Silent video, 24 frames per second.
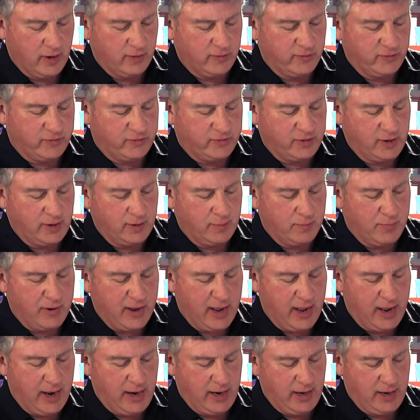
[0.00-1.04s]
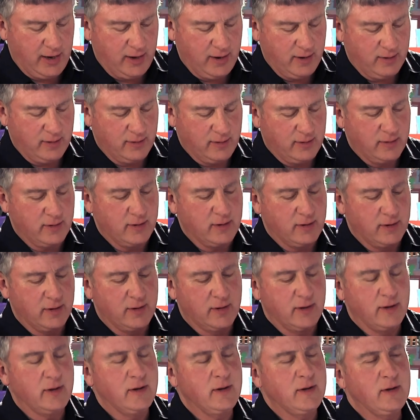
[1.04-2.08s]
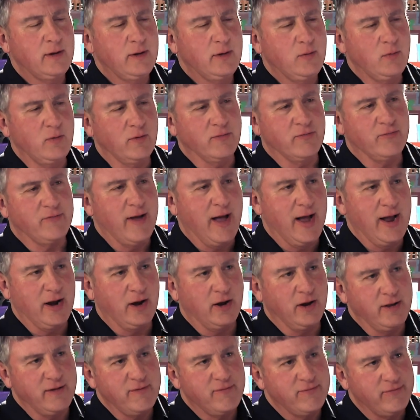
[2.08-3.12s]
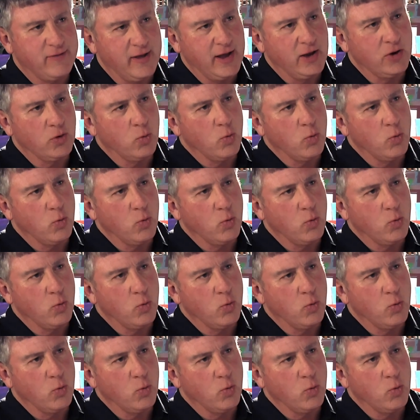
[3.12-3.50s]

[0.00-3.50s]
unseen pain will finally fade